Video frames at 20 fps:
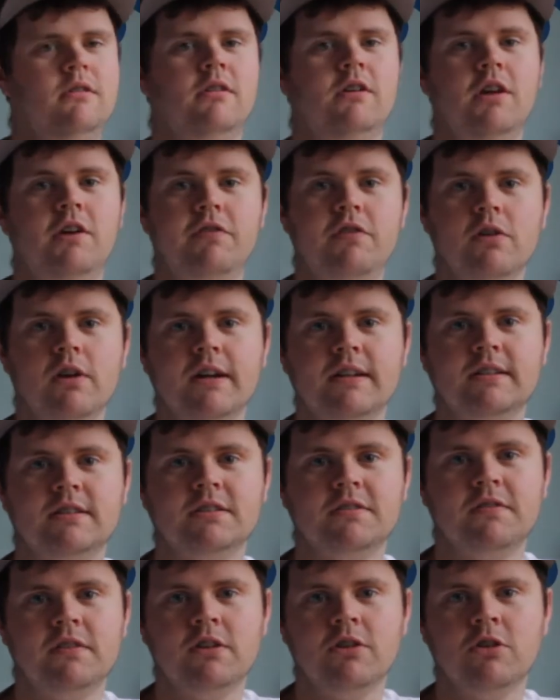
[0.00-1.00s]
If you like
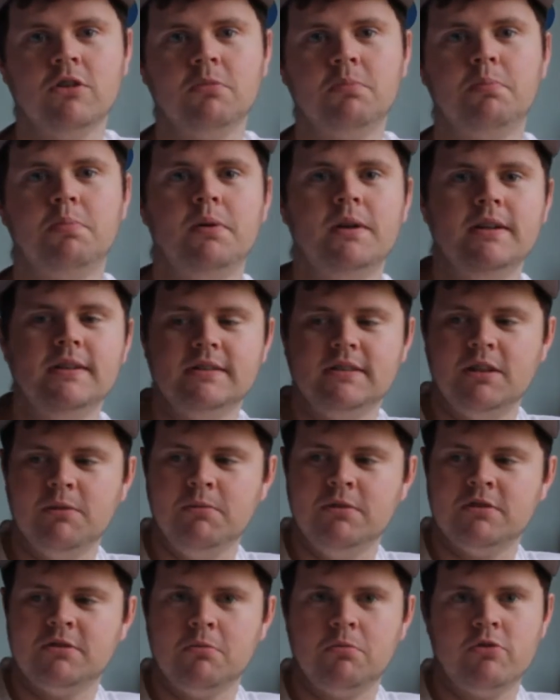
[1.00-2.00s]
this video, please give
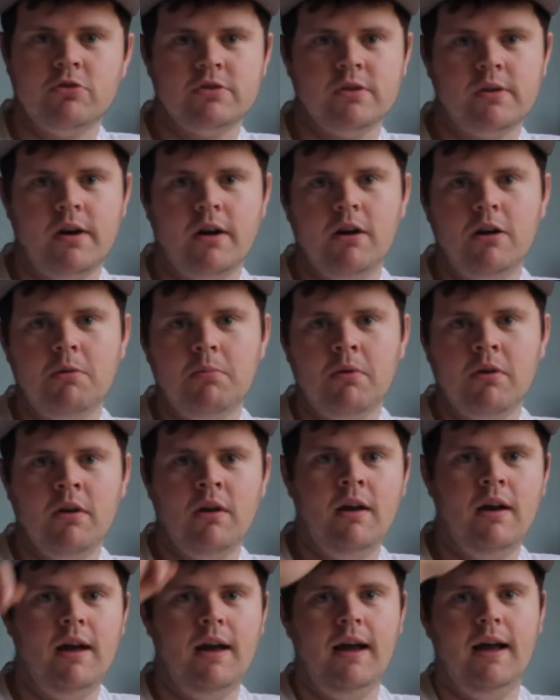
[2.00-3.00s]
me a subscribe
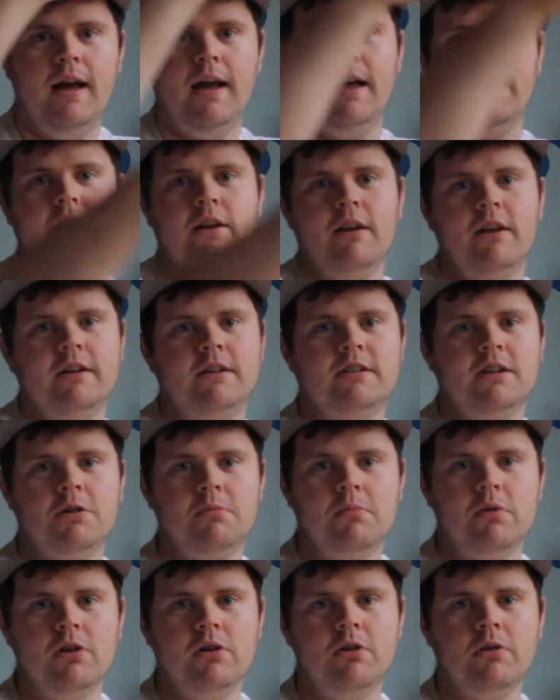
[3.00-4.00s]
and a like
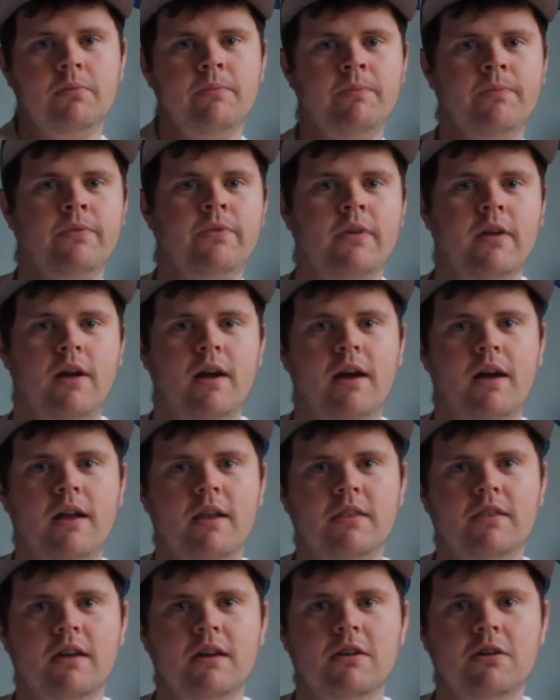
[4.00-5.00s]
down below.
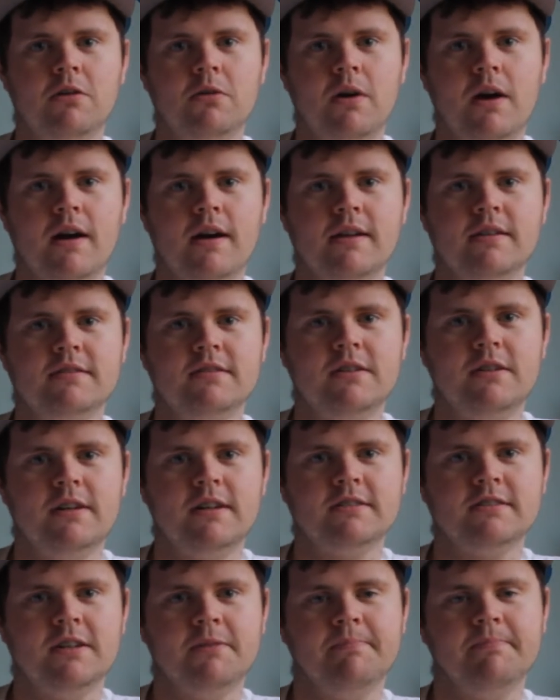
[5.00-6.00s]
And thank you, and see you
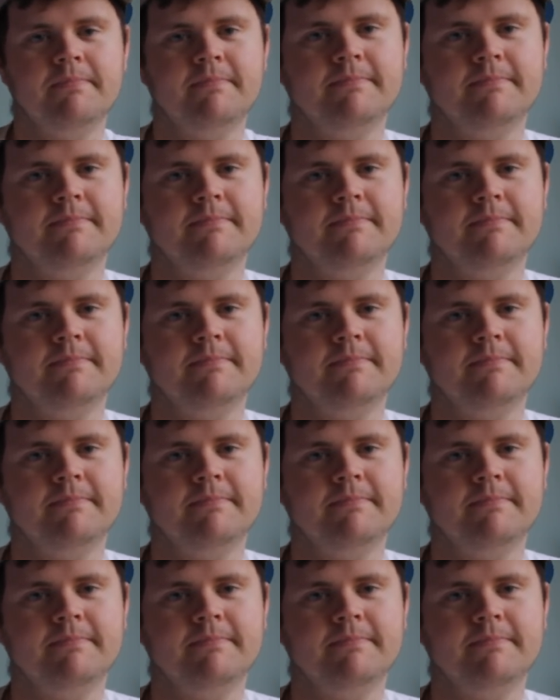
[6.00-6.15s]
next time.